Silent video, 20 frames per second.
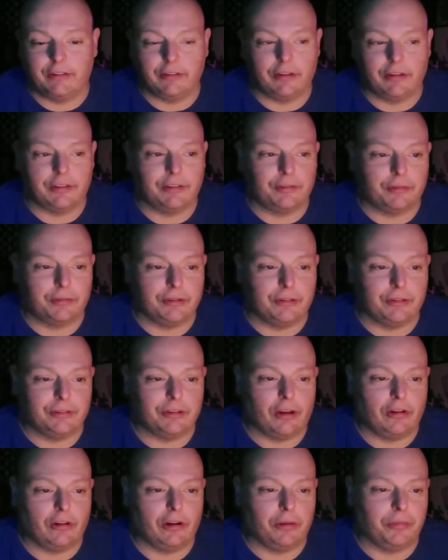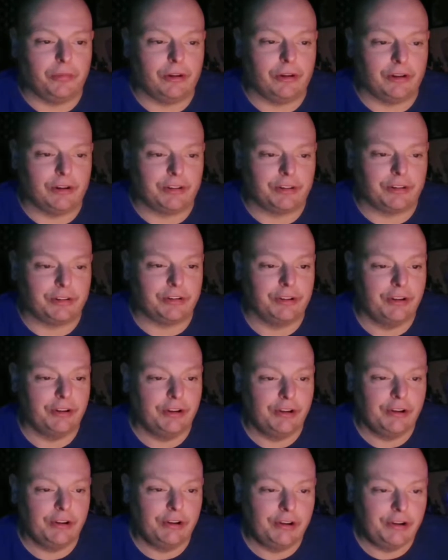Nothing's real. It's all harm reduction
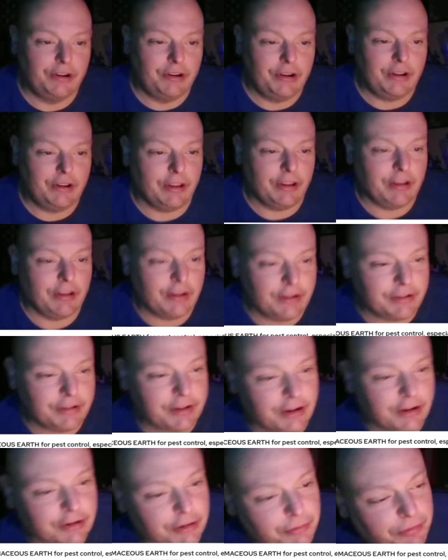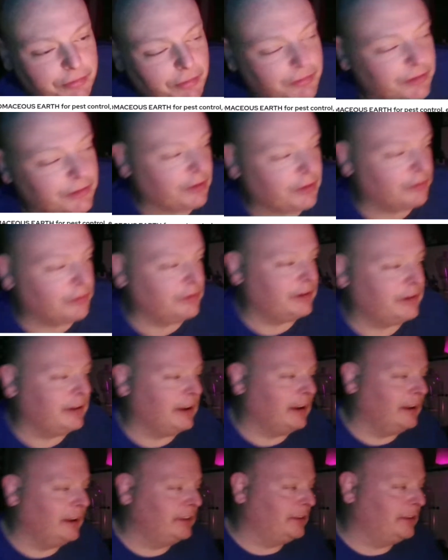and educational purposes only,
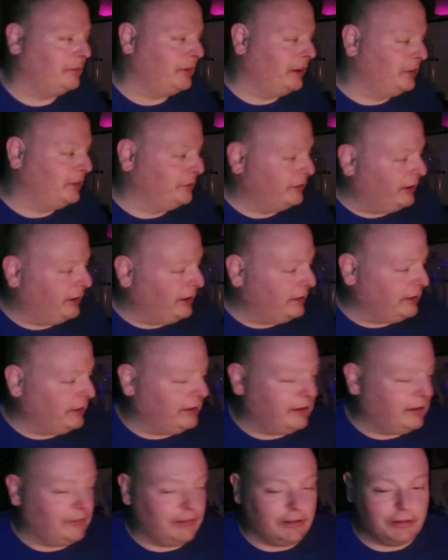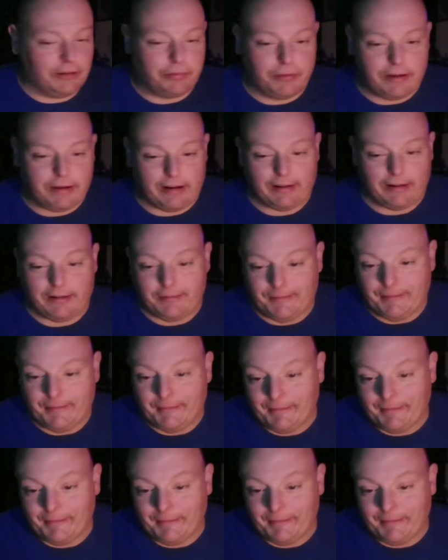guys. I'm not doing anything. Everything's pretend.